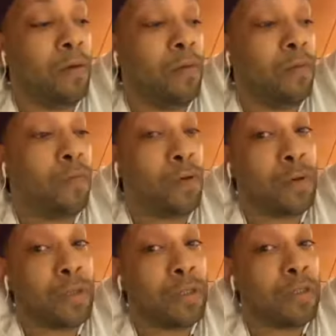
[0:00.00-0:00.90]

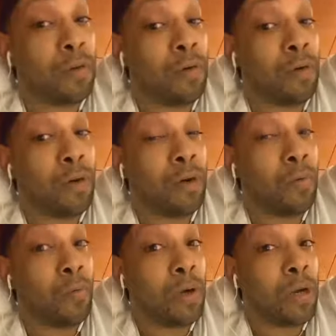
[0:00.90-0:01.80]
focused
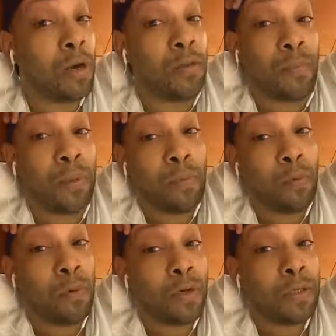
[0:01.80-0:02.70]
on what other people
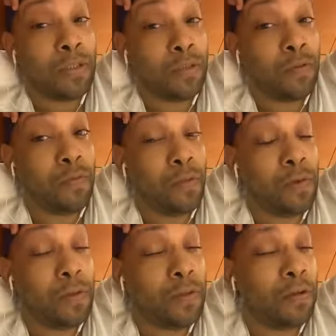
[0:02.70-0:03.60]
want us to
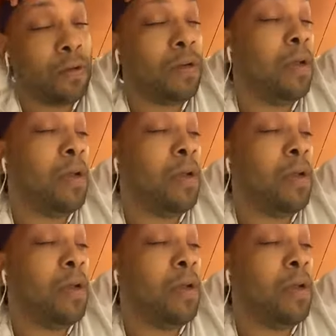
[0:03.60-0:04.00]
focus on